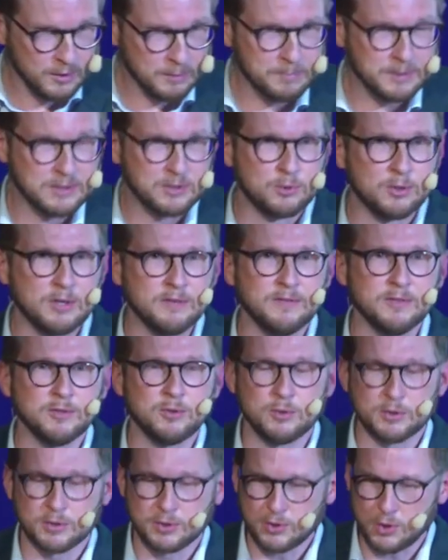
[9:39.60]
will be
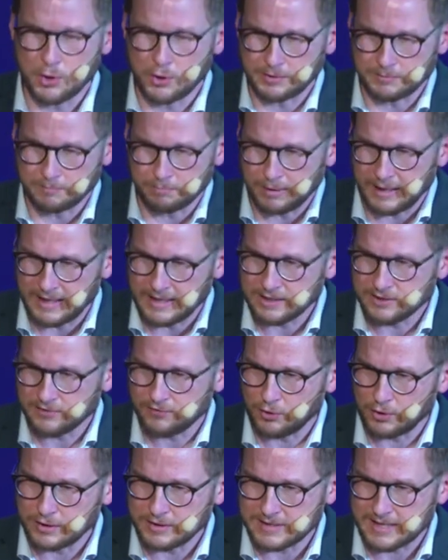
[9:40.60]
driven to a certain
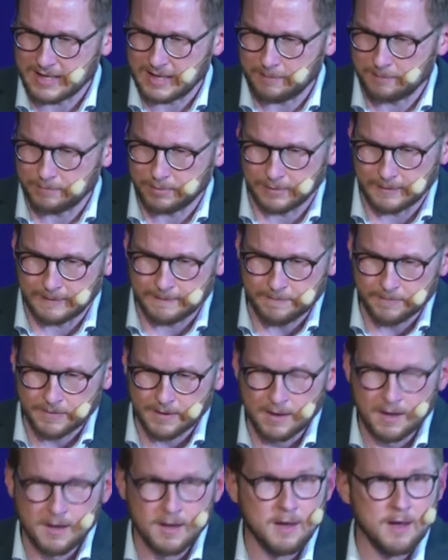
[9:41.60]
place. For example,
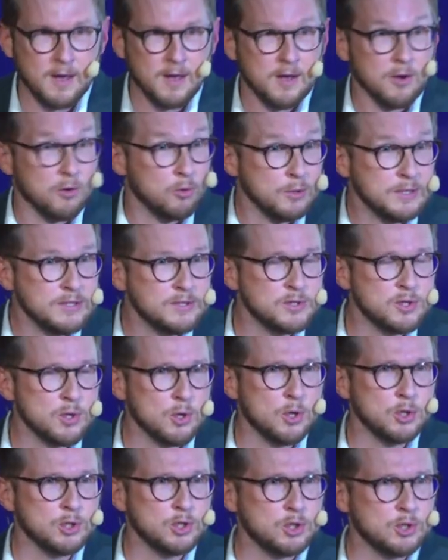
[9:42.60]

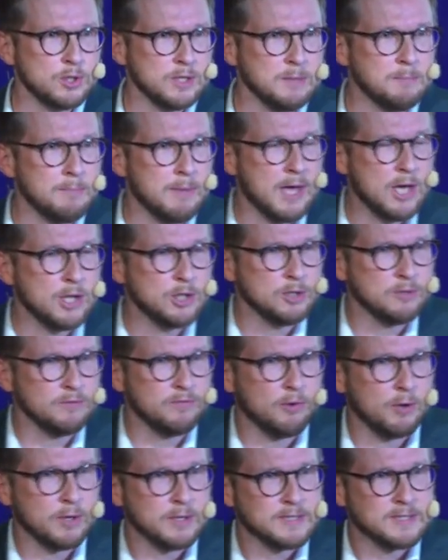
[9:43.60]
research.
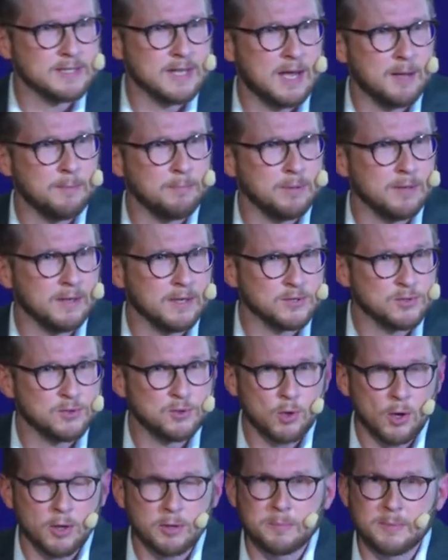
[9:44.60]
Imagine, for example,
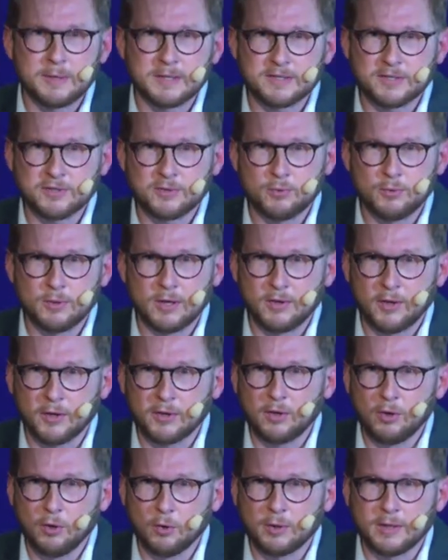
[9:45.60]
astronomers who are
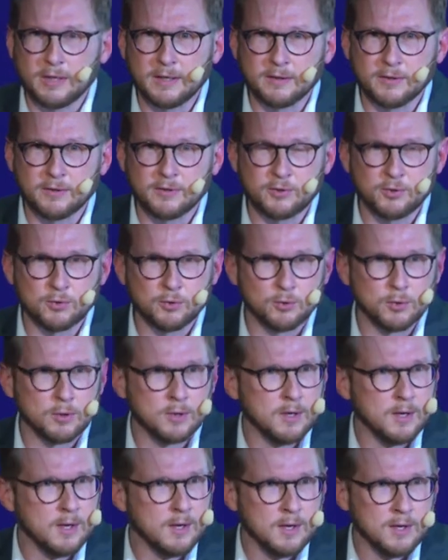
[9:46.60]
not looking
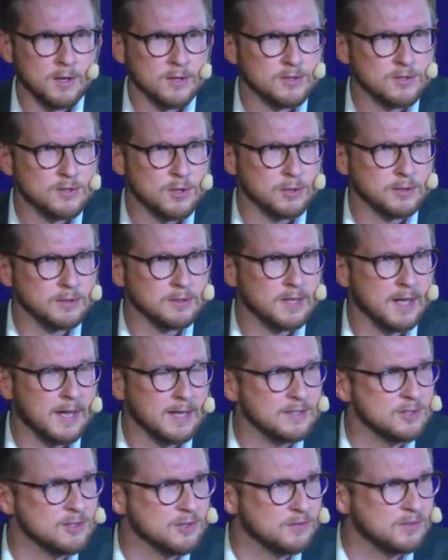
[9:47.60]
through certain
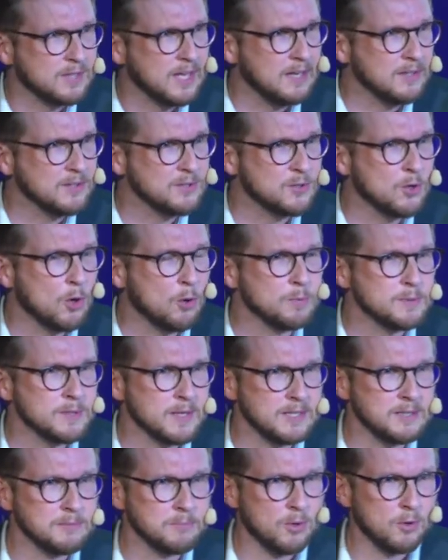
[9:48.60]
kinds of
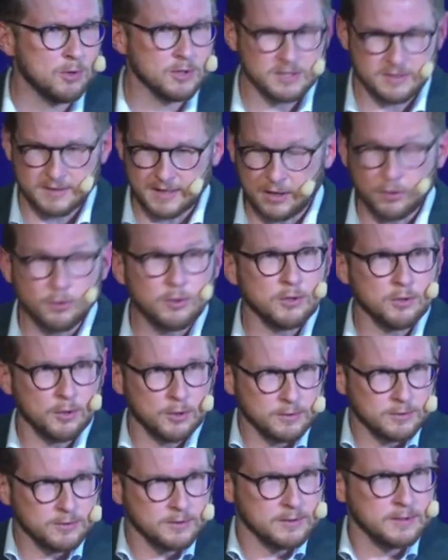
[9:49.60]
telescopes anymore. So they're
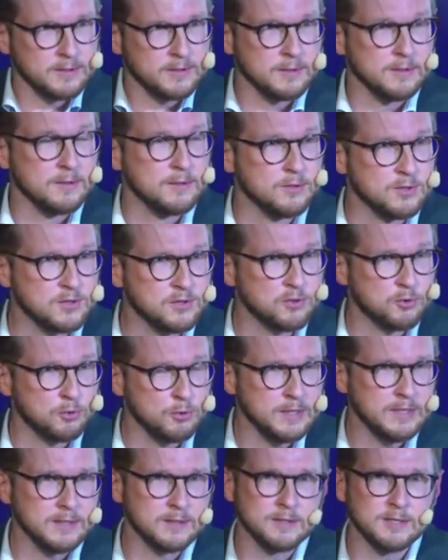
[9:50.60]
looking on
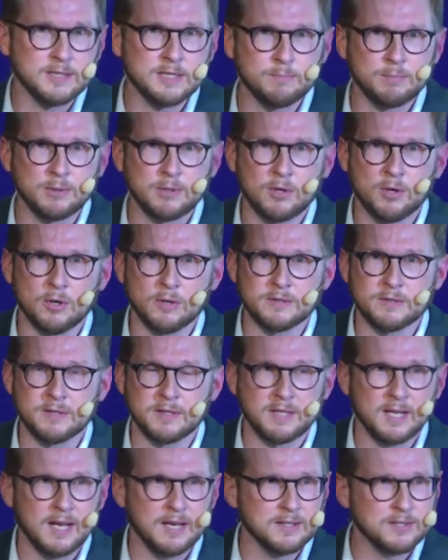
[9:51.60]
screens because
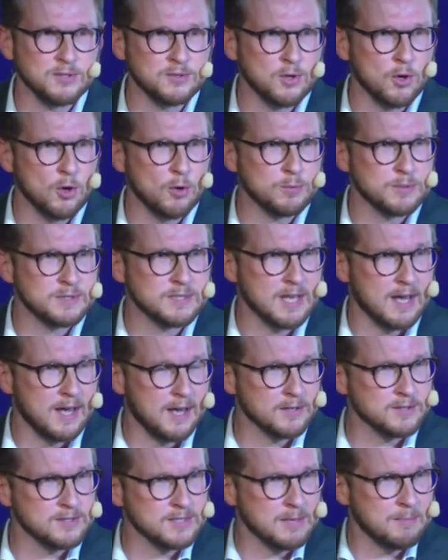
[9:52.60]
the telescopes
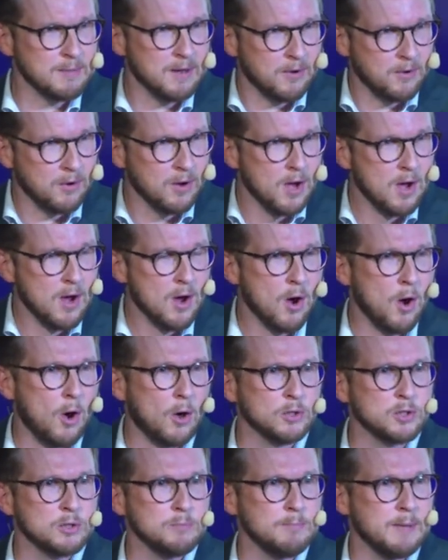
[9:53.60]
are somehow
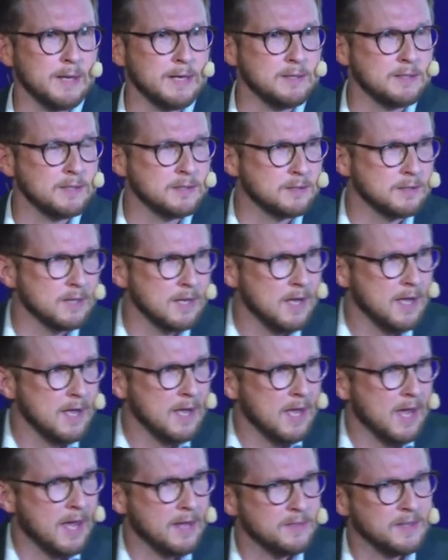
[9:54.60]
automated,
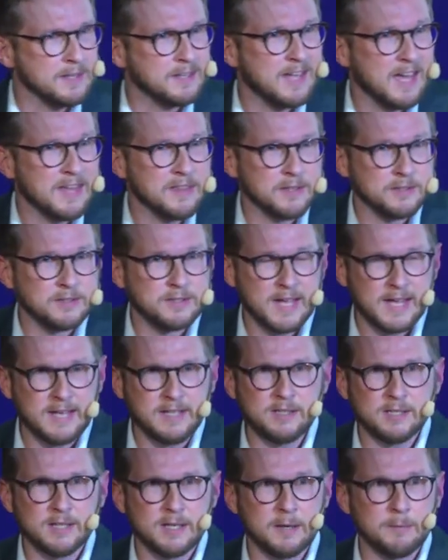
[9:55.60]
and they gather
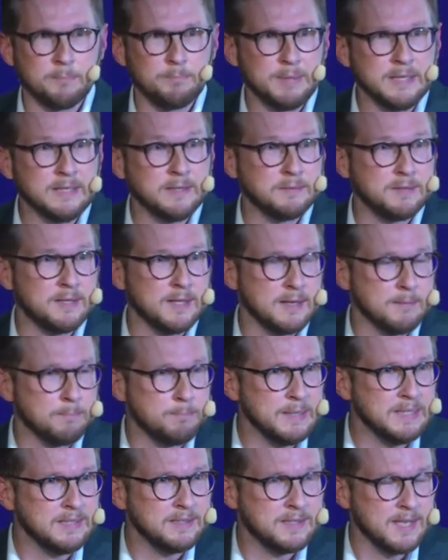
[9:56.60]
data, big
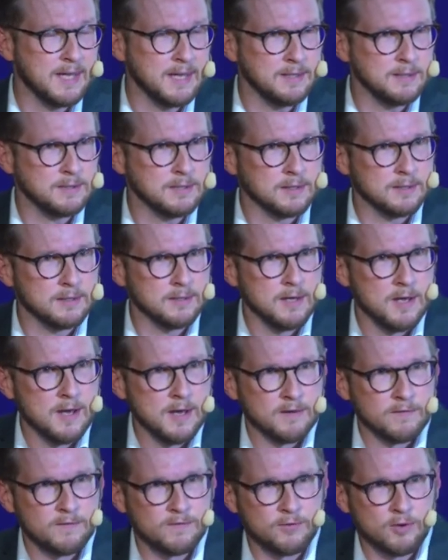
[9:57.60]
big data
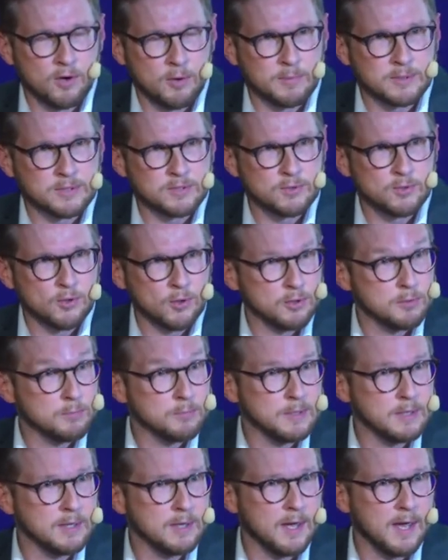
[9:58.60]
from
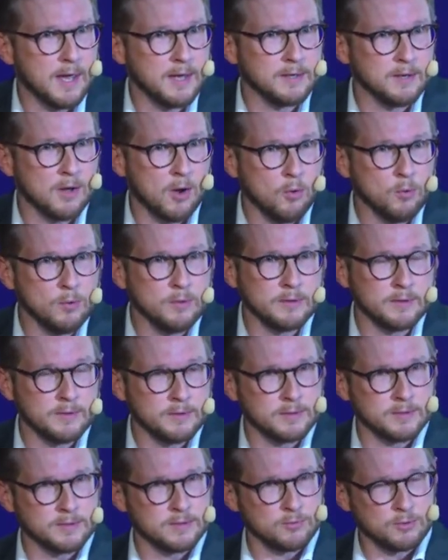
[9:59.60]
astronomy, and only
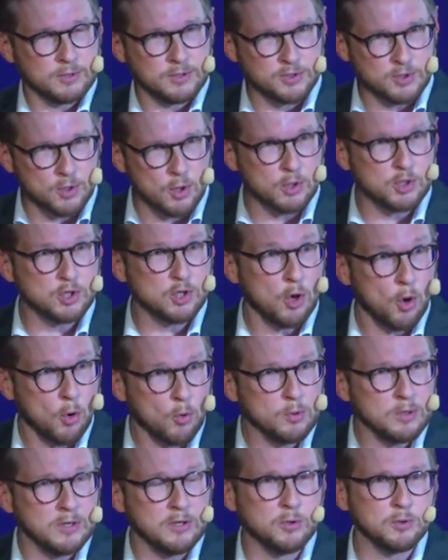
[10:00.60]
and the researcher
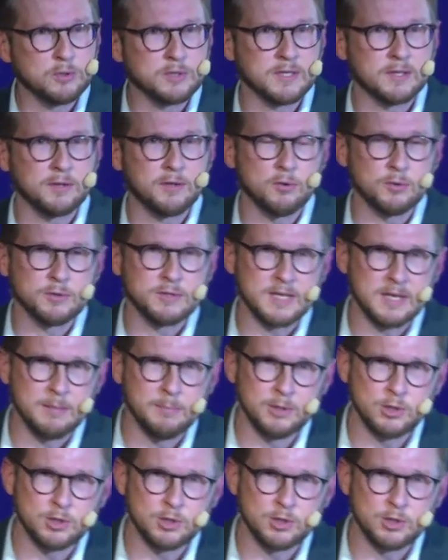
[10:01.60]
only looks at those